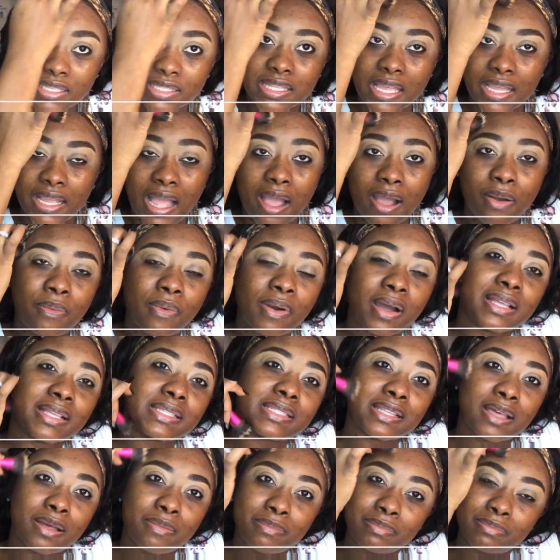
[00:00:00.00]
Like I want
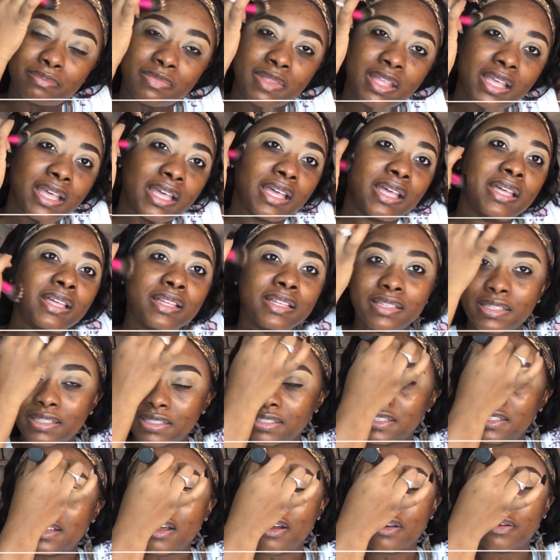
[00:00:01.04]
something,
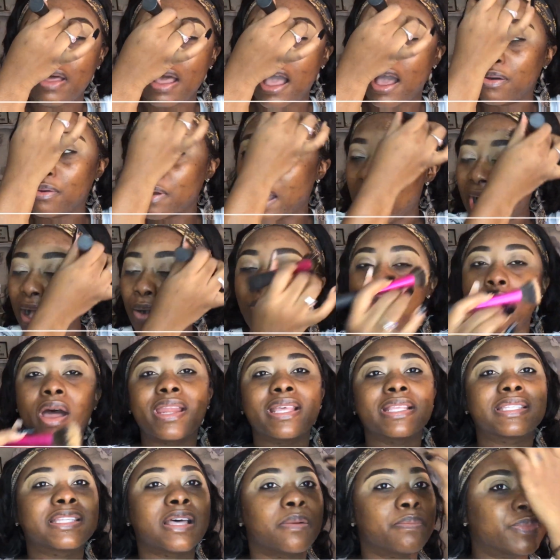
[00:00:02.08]
you know, I wanted
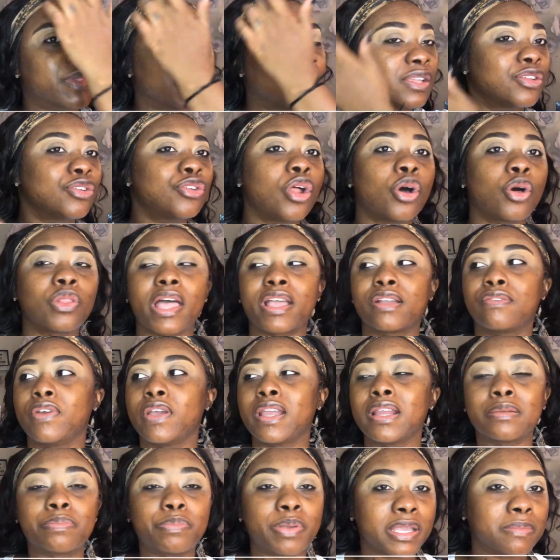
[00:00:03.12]
something, you know, like
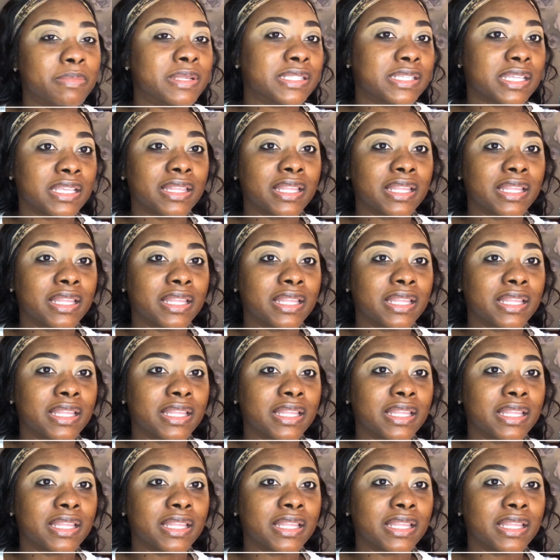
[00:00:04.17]
very pigmented.